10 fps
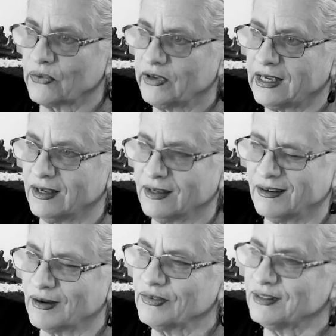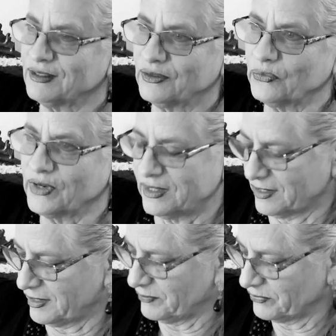but we can't get everything in one
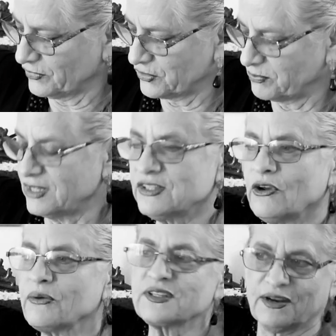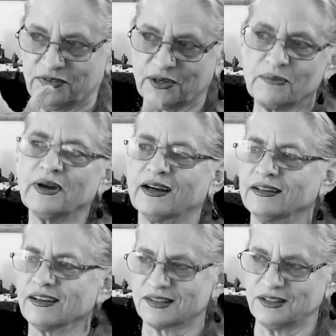night, which means you always have to come
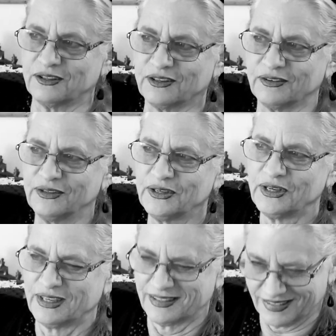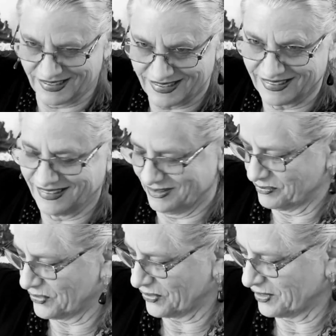back next year to see
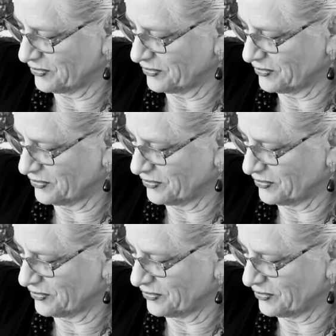more